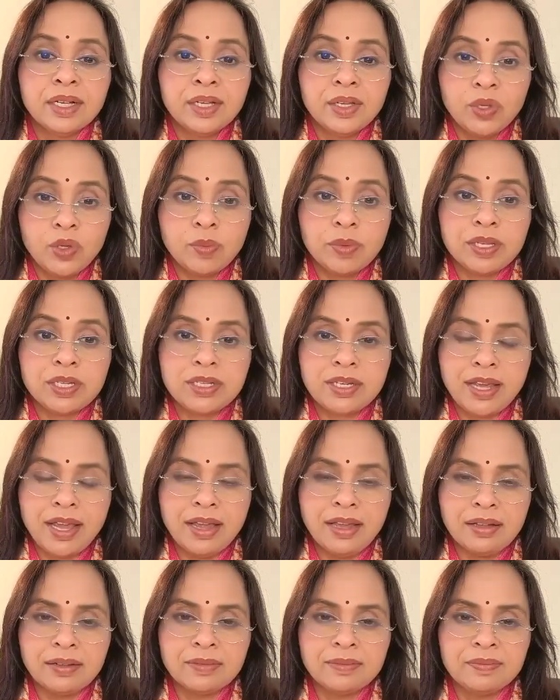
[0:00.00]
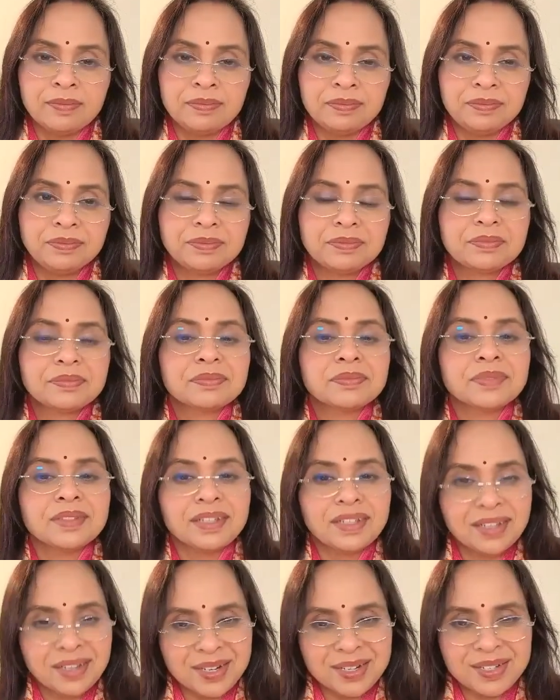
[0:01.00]
You must take
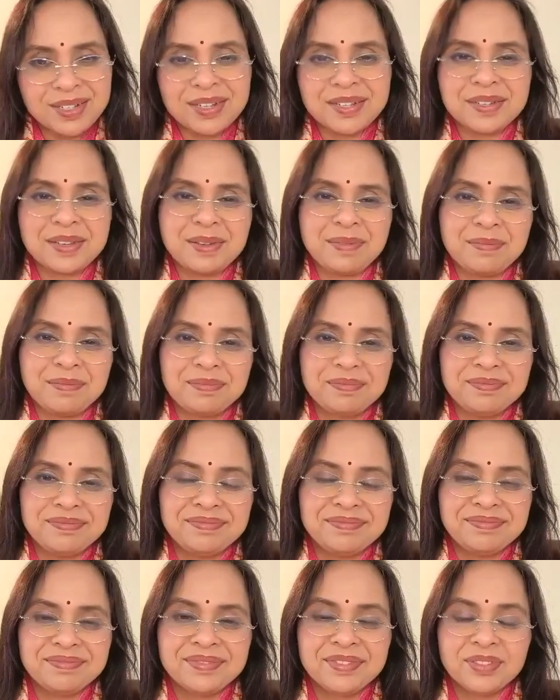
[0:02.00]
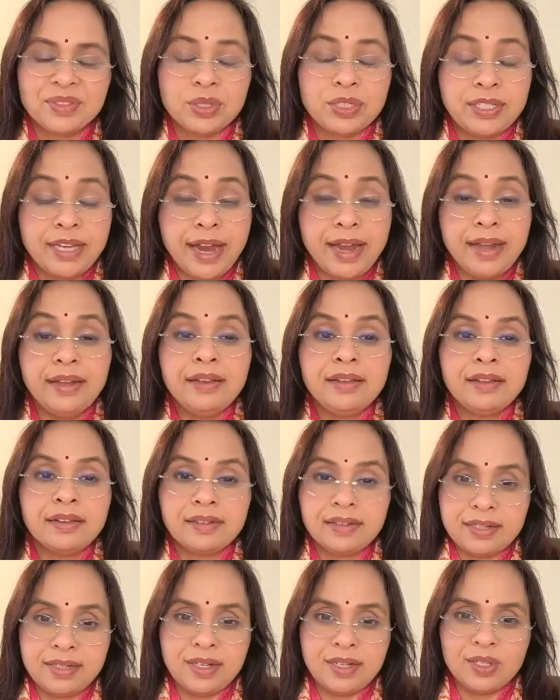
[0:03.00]
Krishna's name. So chant
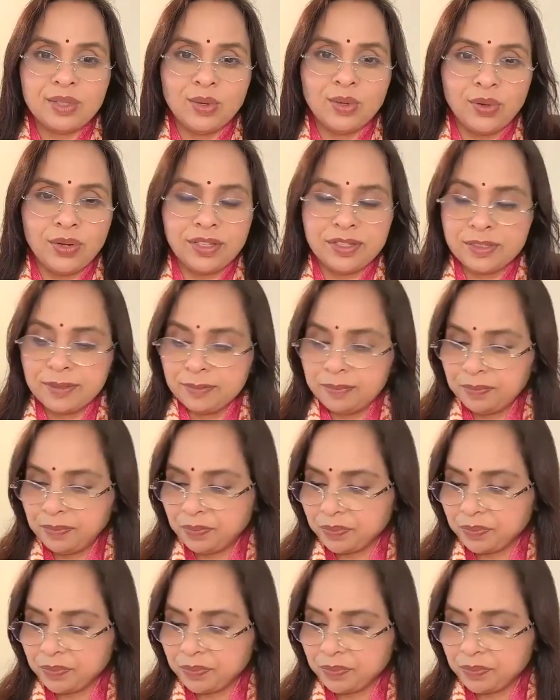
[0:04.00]
Krishna's glories.